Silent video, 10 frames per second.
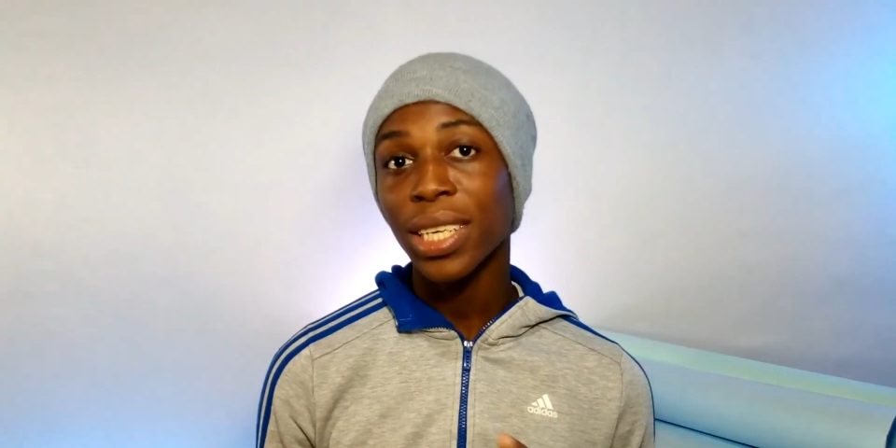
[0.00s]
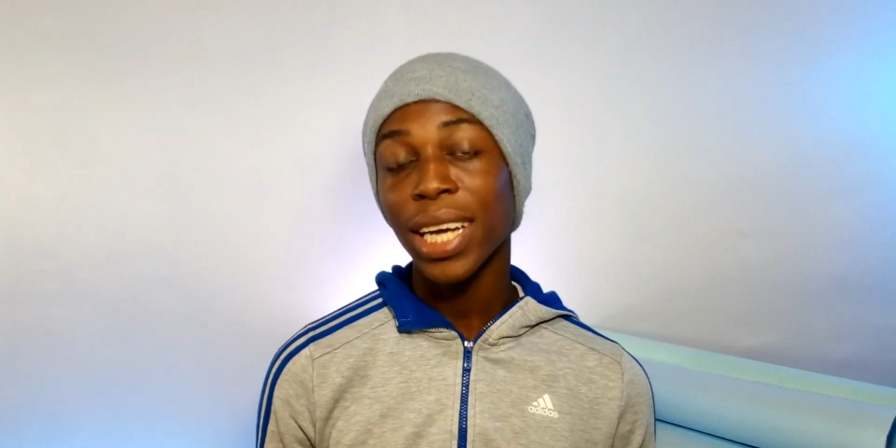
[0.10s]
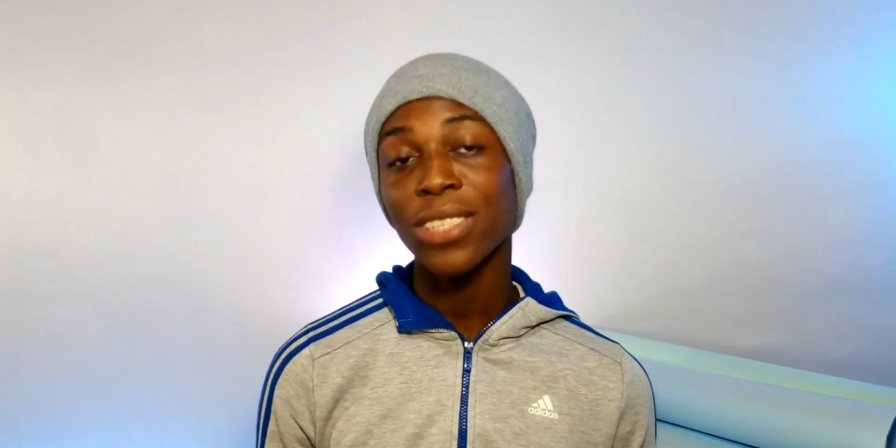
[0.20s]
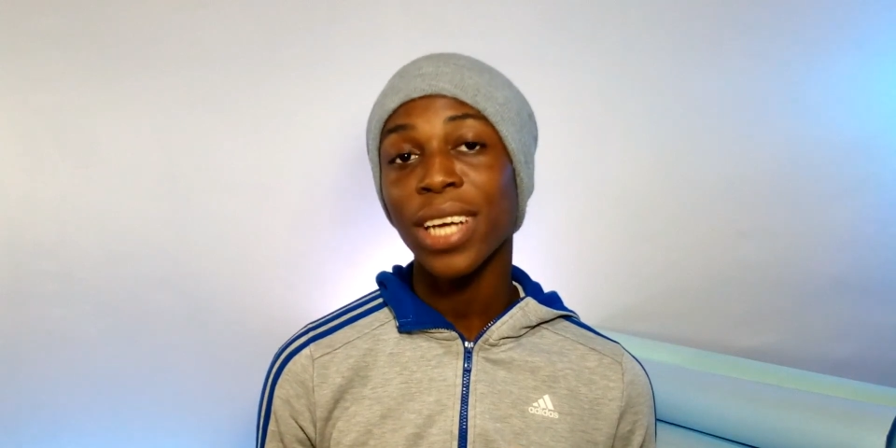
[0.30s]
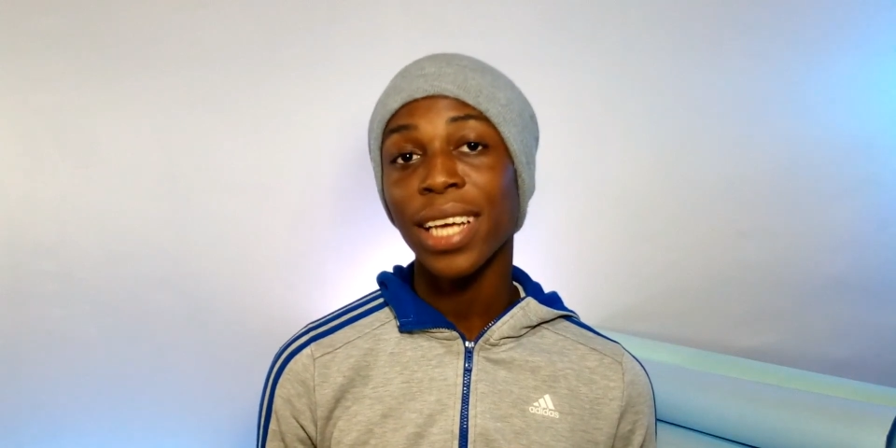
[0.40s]

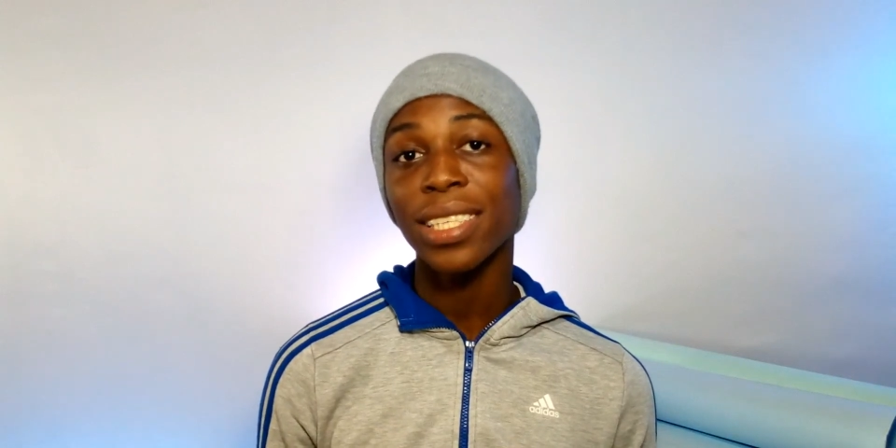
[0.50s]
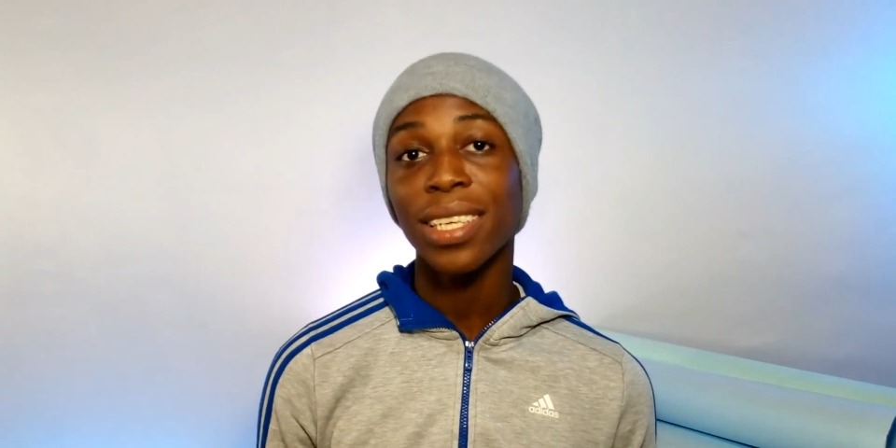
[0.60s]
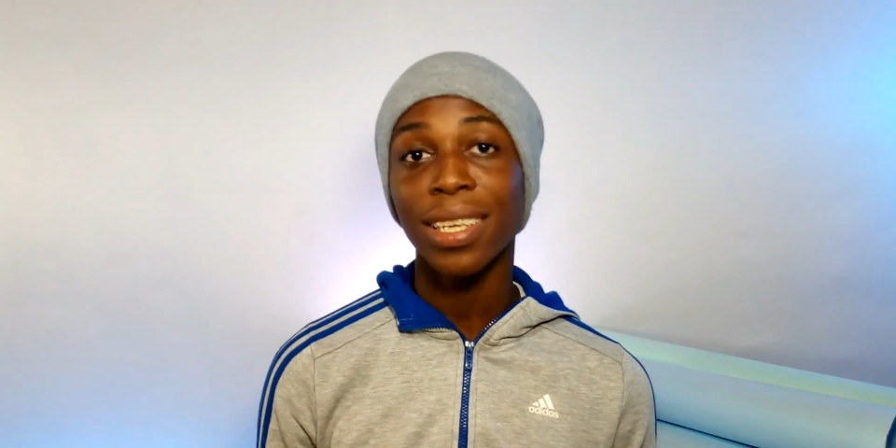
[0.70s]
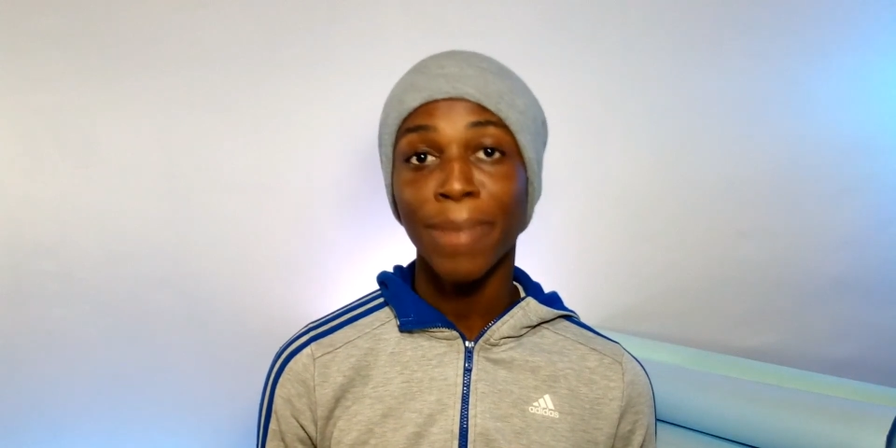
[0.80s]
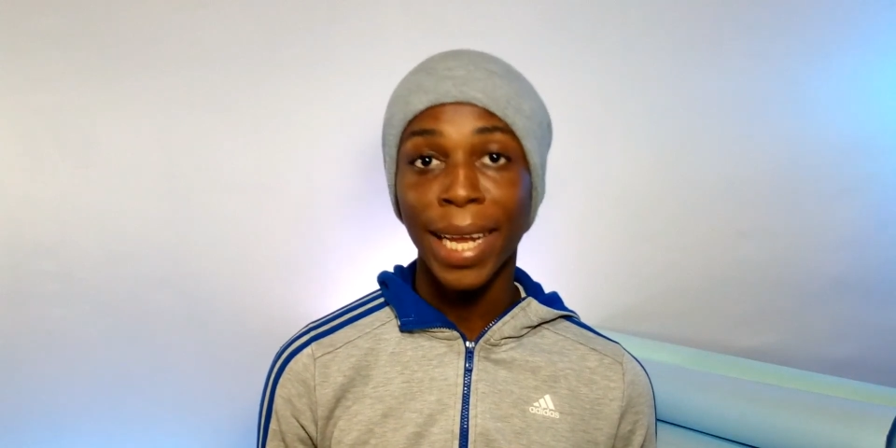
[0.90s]
Catch you guys
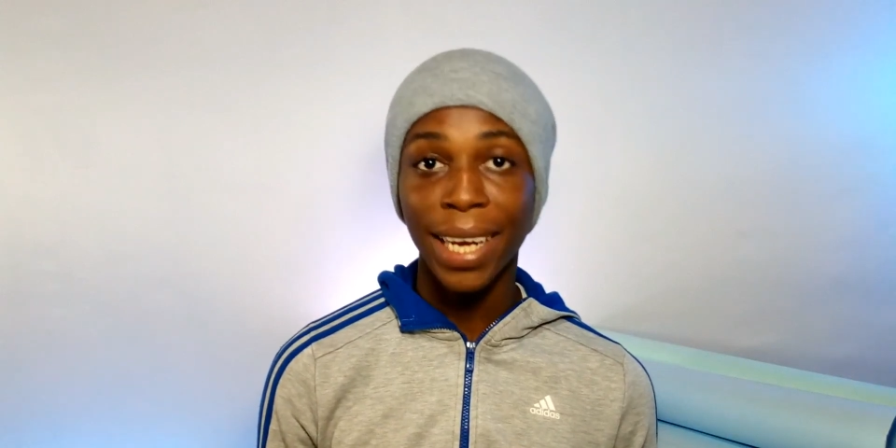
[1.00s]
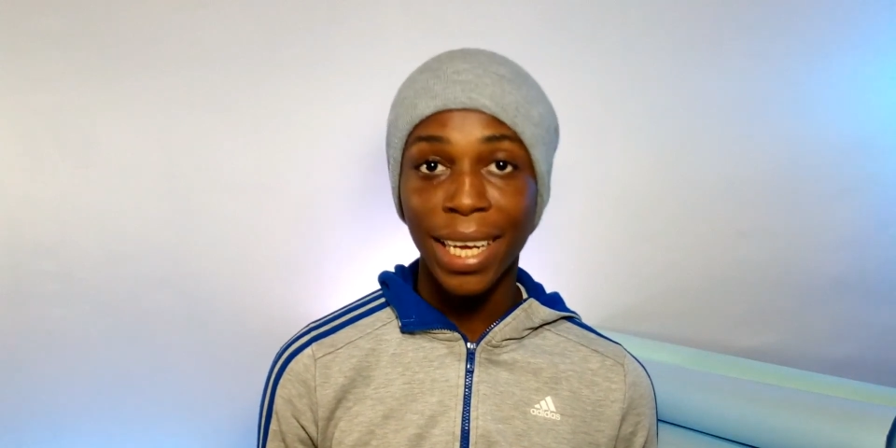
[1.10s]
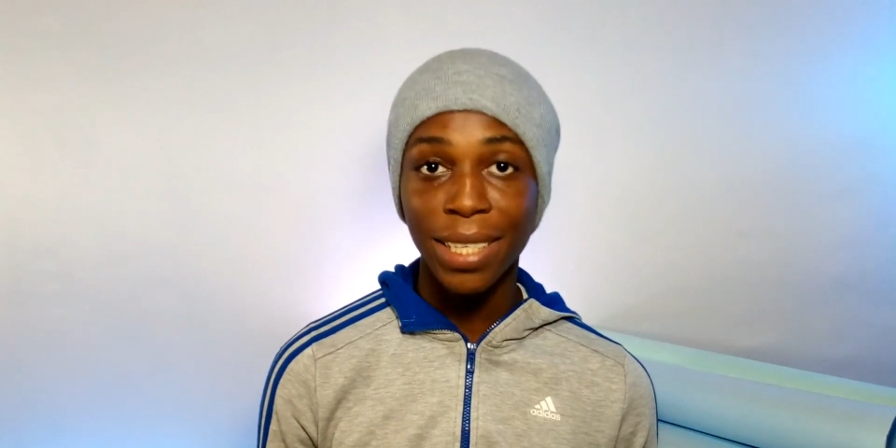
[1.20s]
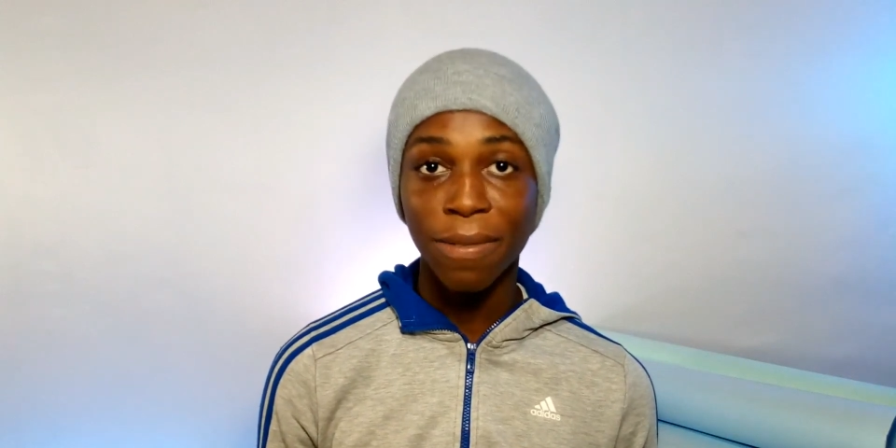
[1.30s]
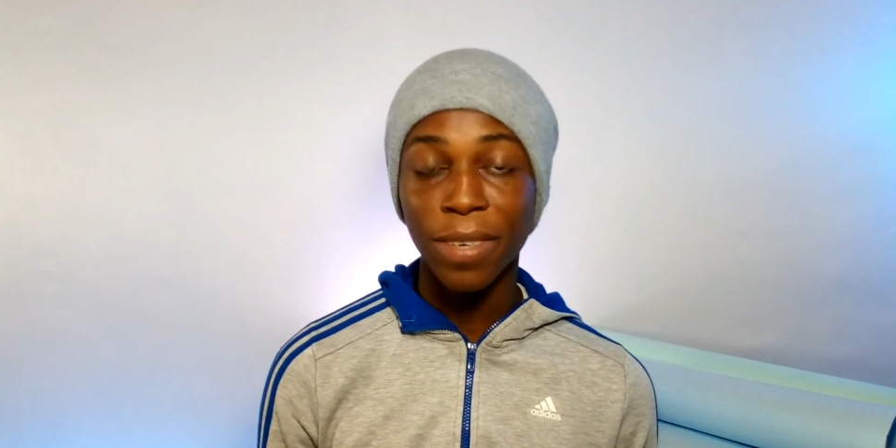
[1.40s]
in my
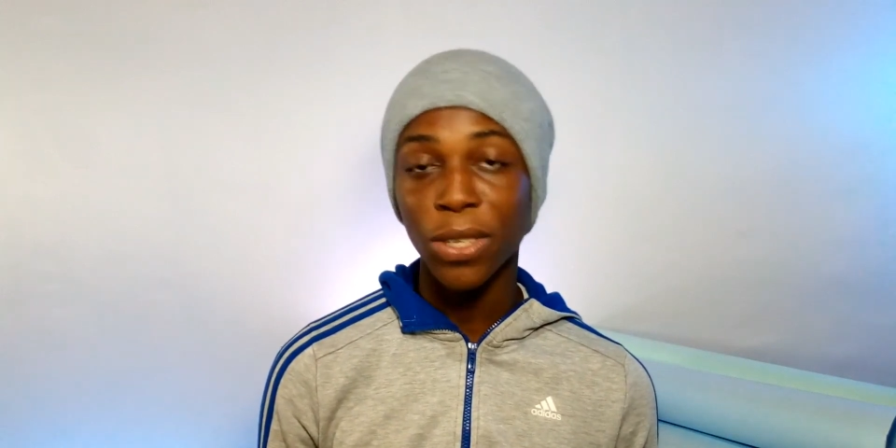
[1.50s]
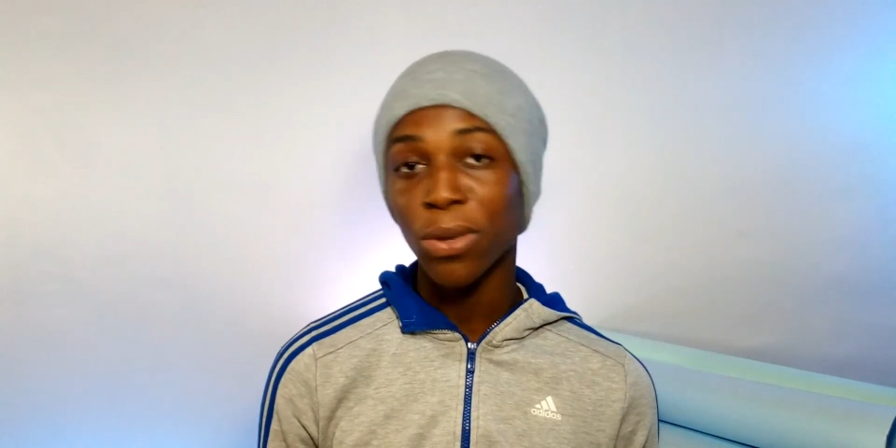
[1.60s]
next video.